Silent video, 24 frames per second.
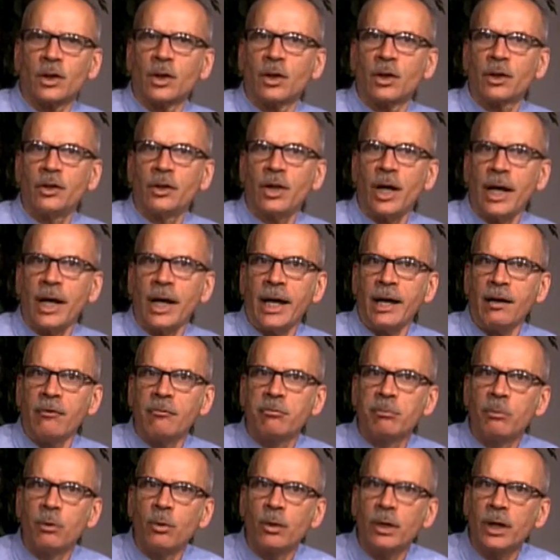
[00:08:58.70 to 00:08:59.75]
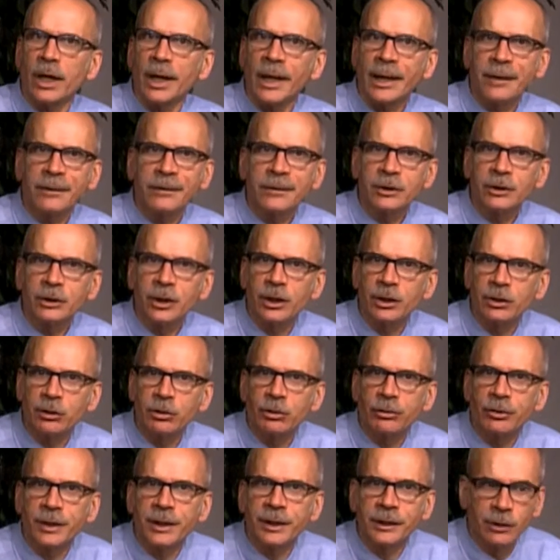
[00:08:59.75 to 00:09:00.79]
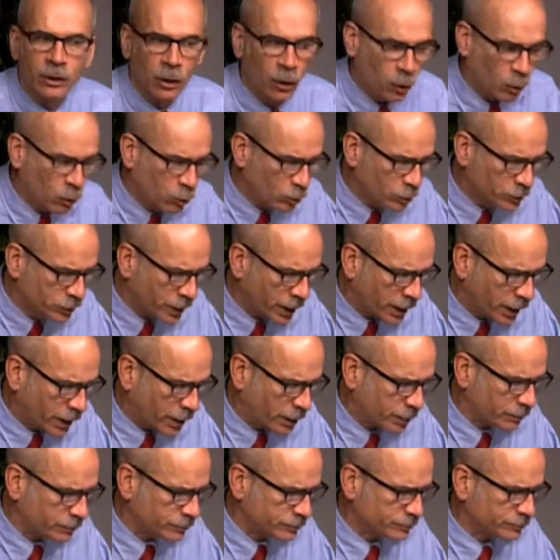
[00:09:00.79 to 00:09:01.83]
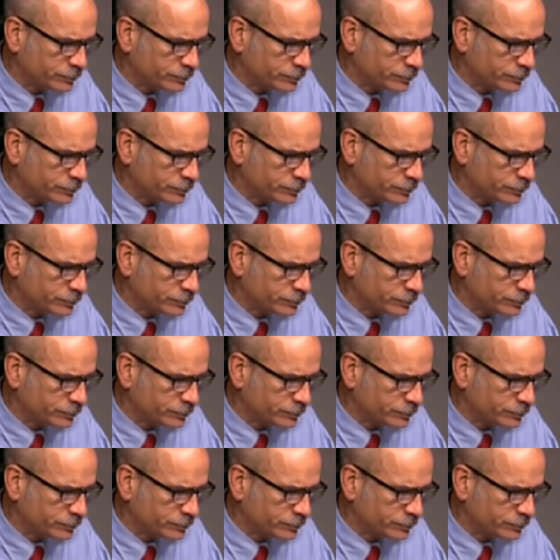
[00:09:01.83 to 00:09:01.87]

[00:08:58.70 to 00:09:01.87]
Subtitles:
you have more energy during the whole day.